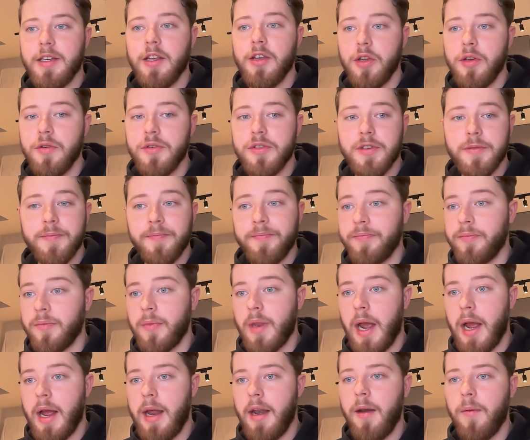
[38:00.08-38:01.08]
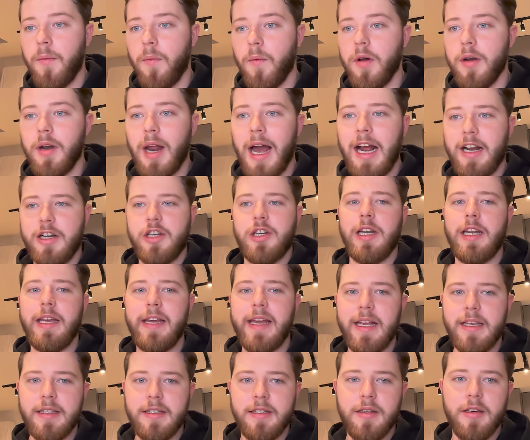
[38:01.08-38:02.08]
use and what actually
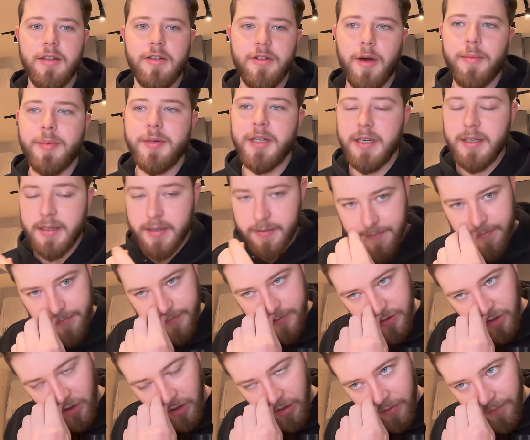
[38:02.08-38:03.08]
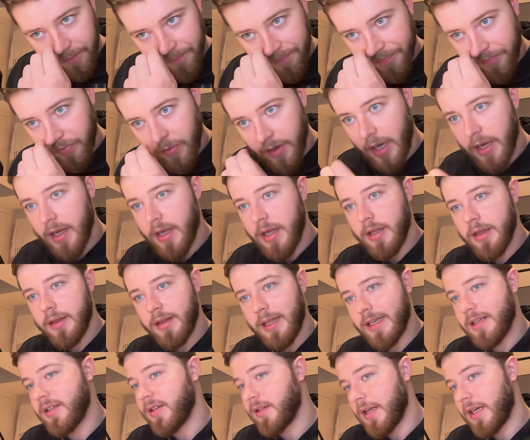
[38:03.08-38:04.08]
gets adopted. So
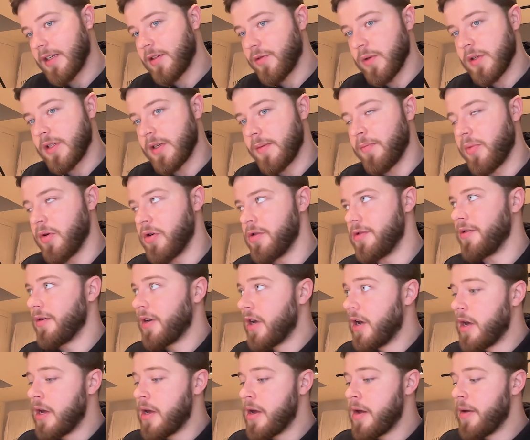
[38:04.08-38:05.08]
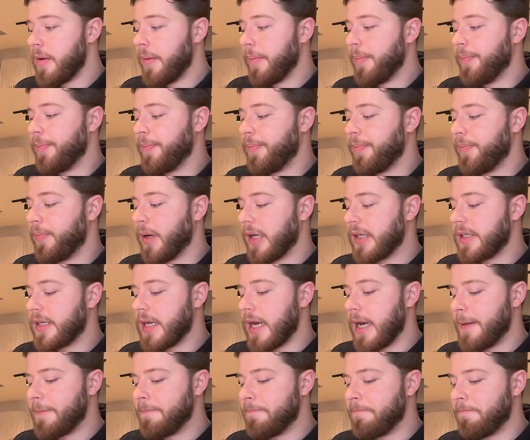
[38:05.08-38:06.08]
that's what's important. But
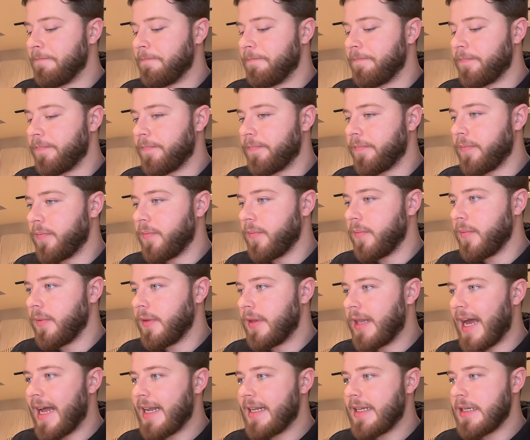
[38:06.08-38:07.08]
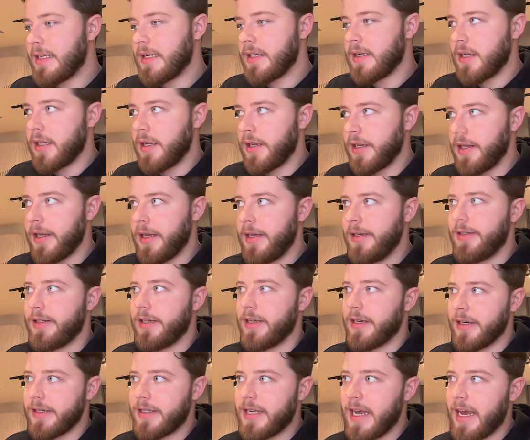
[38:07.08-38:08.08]
that is
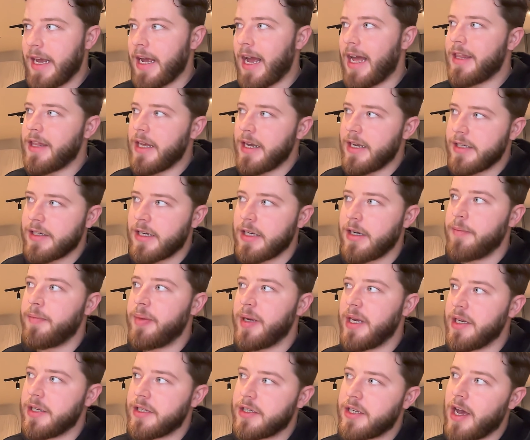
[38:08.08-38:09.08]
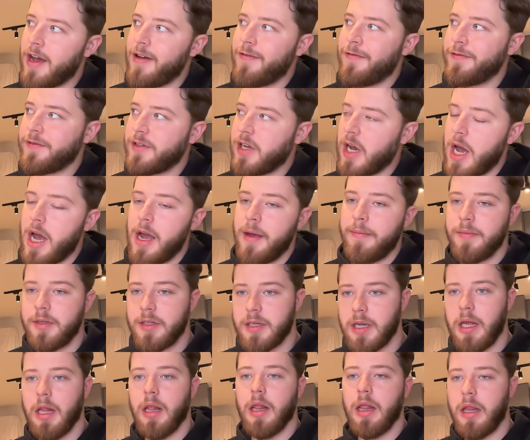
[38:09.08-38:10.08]
going to take, I think it's going to be a tough time
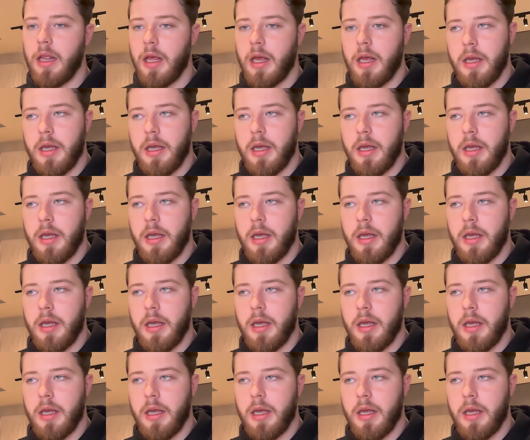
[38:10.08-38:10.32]
till,